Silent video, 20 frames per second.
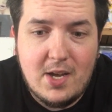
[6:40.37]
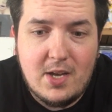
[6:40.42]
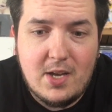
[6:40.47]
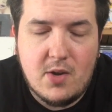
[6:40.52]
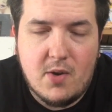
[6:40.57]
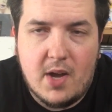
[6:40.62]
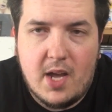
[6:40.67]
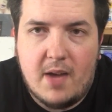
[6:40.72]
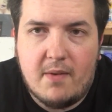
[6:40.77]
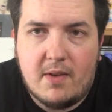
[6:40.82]

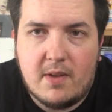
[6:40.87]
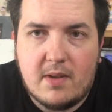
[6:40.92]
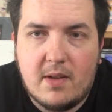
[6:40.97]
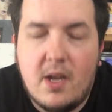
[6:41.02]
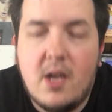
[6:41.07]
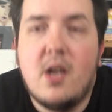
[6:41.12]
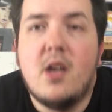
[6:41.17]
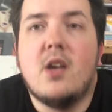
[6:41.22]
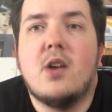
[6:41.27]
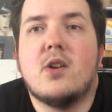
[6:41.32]
No, I haven't.
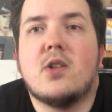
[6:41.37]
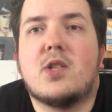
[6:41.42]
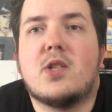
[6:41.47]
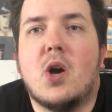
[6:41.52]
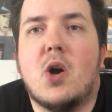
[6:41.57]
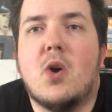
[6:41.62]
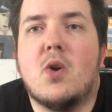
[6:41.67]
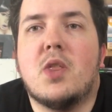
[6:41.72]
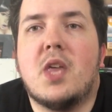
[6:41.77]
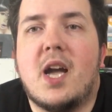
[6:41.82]

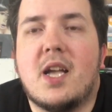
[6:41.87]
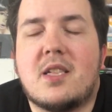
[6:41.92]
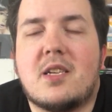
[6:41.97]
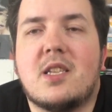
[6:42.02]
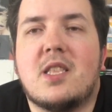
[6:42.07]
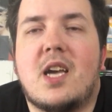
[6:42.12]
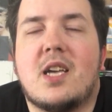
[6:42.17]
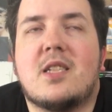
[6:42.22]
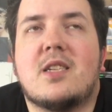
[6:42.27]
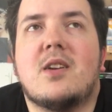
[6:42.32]
So that's
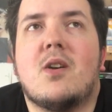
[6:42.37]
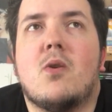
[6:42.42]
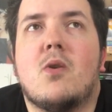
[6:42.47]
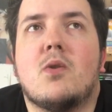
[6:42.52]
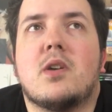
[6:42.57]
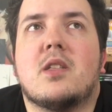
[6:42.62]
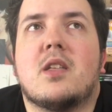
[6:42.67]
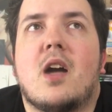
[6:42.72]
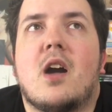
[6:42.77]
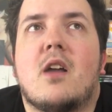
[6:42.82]
good. That's the
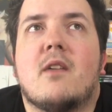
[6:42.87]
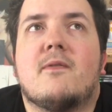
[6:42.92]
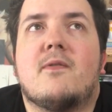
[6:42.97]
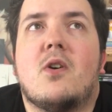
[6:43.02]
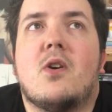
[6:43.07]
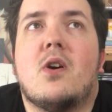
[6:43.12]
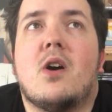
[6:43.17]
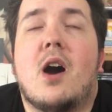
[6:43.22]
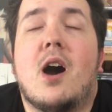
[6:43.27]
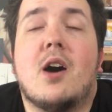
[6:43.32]
only
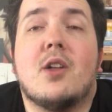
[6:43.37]
downfall.